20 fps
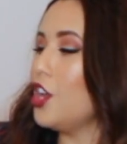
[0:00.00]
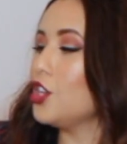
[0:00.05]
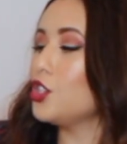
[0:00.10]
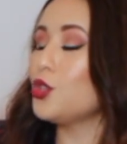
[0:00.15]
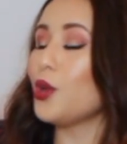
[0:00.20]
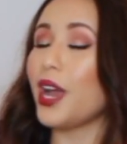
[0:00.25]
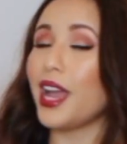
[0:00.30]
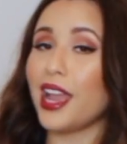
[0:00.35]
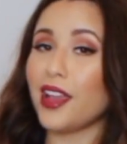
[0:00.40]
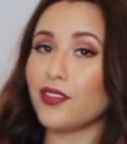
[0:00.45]

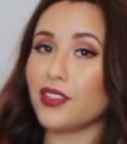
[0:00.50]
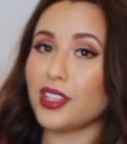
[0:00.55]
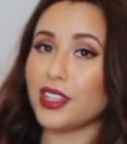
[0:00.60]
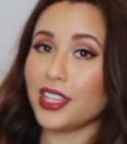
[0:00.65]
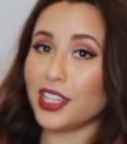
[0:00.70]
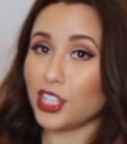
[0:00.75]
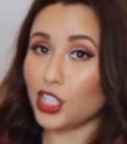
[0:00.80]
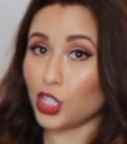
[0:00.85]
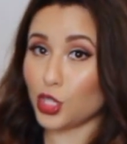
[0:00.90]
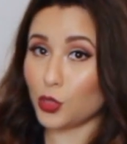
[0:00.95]
So I have to
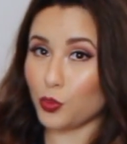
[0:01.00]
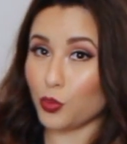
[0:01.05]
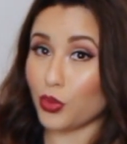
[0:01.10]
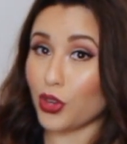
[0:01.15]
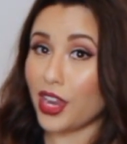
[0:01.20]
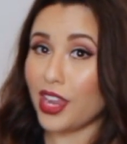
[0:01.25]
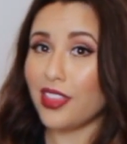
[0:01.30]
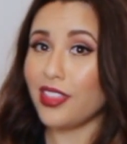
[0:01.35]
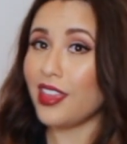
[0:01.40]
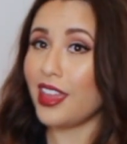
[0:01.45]
like
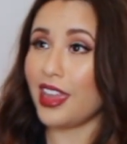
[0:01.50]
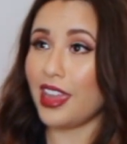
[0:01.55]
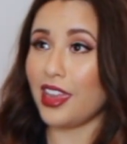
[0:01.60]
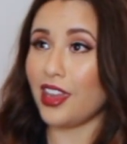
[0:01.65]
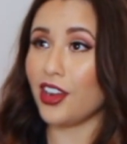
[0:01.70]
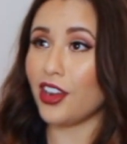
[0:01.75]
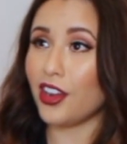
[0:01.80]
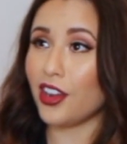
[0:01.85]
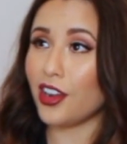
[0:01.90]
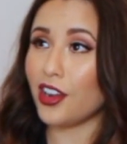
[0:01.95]
spray the
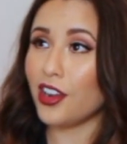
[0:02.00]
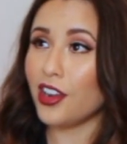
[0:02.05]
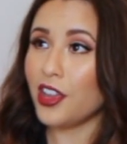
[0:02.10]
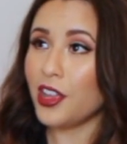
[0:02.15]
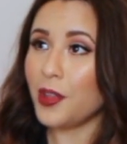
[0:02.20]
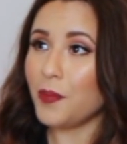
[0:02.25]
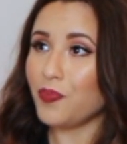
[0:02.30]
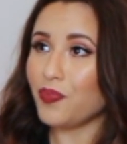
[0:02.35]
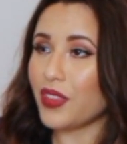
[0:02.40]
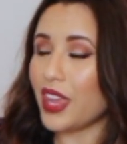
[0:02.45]
air,
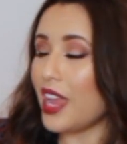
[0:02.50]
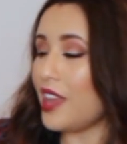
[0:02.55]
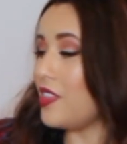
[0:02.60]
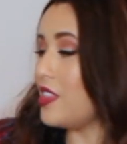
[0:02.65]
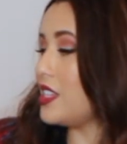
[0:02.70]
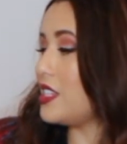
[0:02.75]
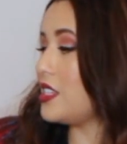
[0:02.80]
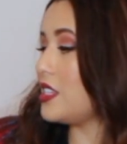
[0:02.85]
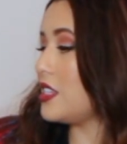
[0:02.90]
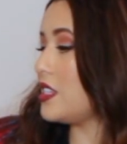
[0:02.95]
and
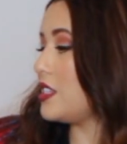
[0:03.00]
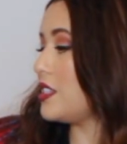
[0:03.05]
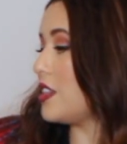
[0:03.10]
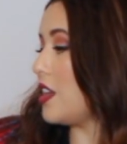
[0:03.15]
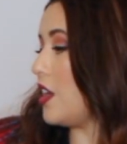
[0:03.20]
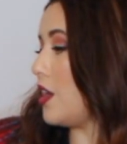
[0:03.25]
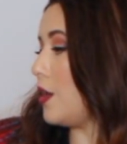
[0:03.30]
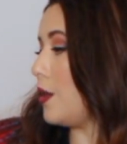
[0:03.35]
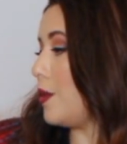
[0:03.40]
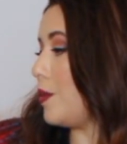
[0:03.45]
this is
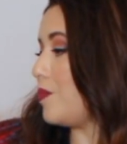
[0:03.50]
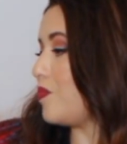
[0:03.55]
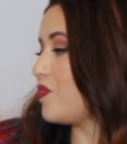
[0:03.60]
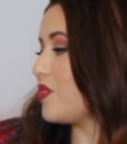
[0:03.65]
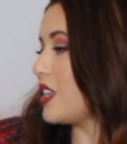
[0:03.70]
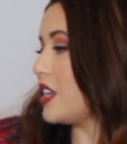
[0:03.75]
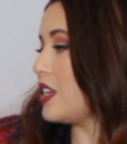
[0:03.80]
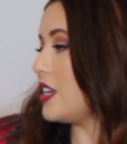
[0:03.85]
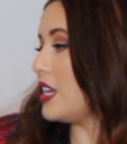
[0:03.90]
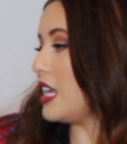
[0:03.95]

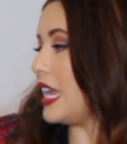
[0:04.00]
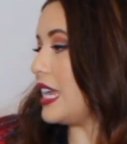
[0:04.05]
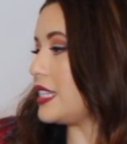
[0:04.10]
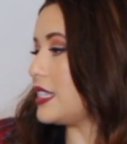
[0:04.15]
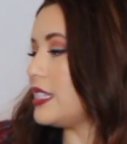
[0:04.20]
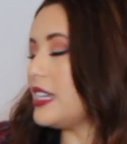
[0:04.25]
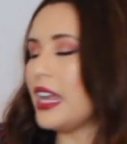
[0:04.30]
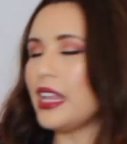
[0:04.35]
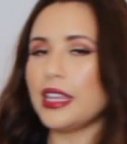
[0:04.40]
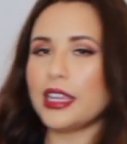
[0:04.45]

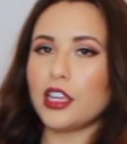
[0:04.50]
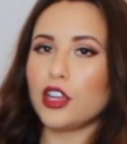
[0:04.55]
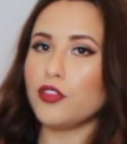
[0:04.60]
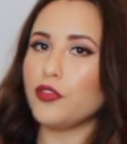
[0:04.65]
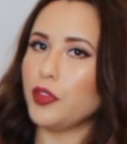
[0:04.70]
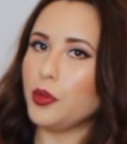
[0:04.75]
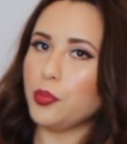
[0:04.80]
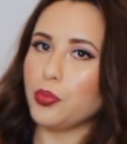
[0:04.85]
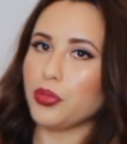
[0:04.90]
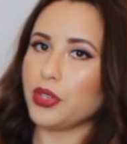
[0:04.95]
it's not like a
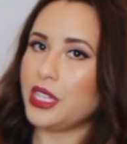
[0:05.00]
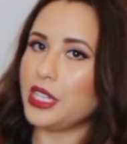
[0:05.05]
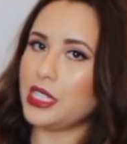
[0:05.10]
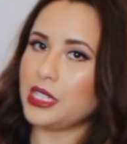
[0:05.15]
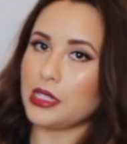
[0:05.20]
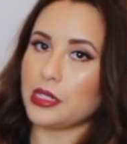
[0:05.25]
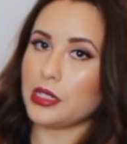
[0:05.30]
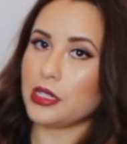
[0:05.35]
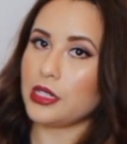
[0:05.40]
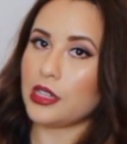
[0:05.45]

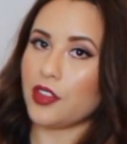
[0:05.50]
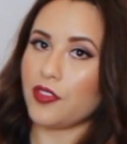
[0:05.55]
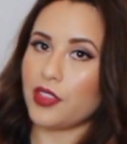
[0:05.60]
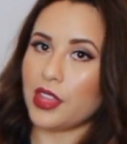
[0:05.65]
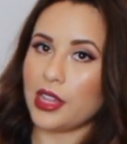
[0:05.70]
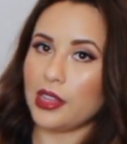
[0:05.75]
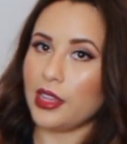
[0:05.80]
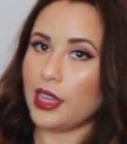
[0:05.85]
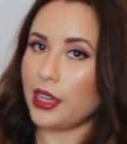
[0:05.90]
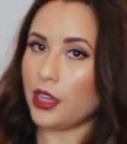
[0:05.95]
Febreze and stuff
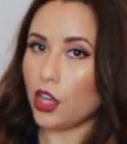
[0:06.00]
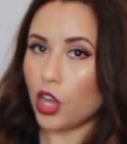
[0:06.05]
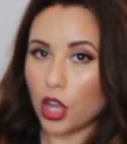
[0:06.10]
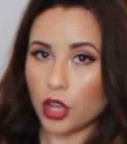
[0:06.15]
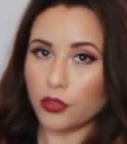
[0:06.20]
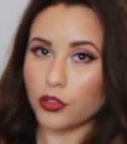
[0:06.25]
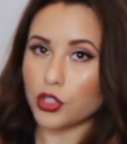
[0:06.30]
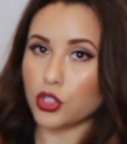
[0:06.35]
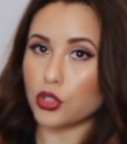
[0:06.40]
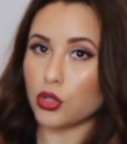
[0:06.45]
that like
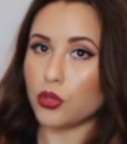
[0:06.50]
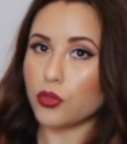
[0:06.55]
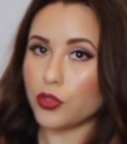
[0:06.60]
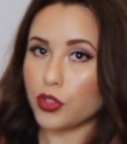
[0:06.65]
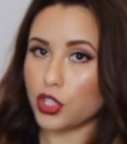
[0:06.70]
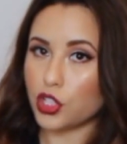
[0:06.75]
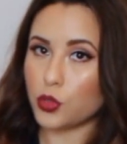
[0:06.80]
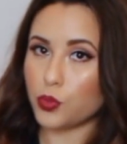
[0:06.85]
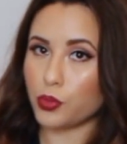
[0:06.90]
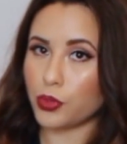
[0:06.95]
covers over
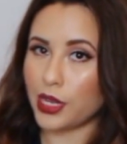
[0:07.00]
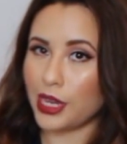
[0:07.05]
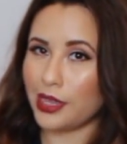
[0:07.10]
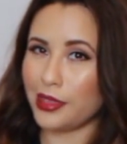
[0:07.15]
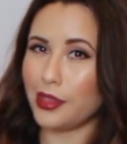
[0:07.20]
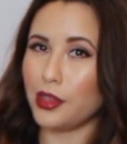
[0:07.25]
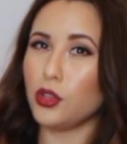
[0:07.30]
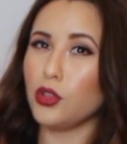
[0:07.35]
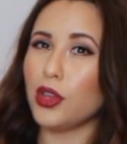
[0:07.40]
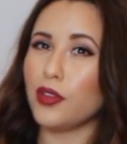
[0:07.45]
the spray
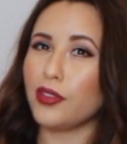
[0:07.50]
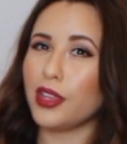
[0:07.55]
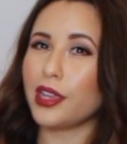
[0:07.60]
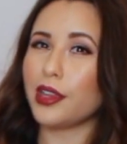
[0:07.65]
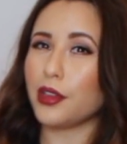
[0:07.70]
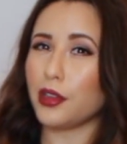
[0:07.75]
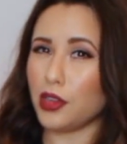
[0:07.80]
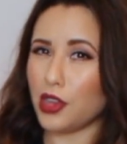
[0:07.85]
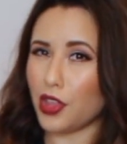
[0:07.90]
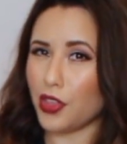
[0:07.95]
and then you have like
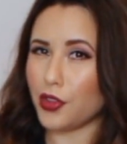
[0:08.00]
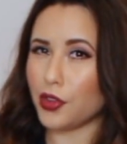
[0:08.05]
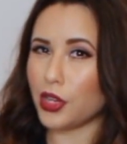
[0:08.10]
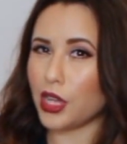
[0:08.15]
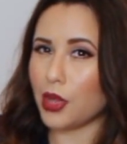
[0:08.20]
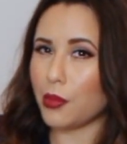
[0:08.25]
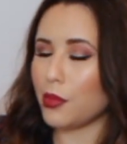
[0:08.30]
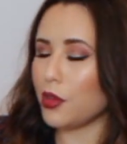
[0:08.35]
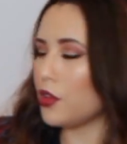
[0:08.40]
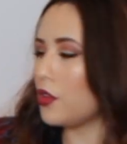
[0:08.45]
another
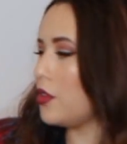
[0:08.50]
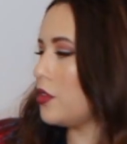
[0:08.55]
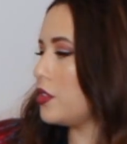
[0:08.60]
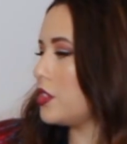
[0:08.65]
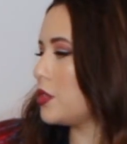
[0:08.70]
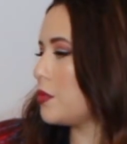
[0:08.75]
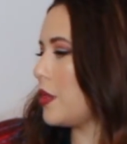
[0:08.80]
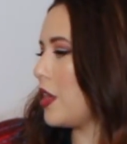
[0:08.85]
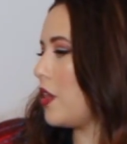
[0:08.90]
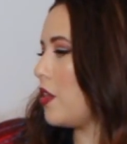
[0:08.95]
chemical
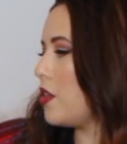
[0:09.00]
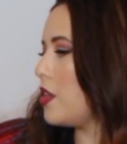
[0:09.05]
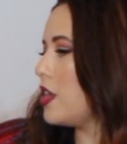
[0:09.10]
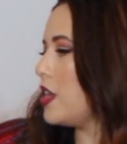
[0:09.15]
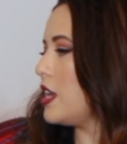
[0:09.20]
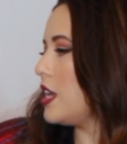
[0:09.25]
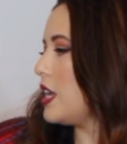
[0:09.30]
smell.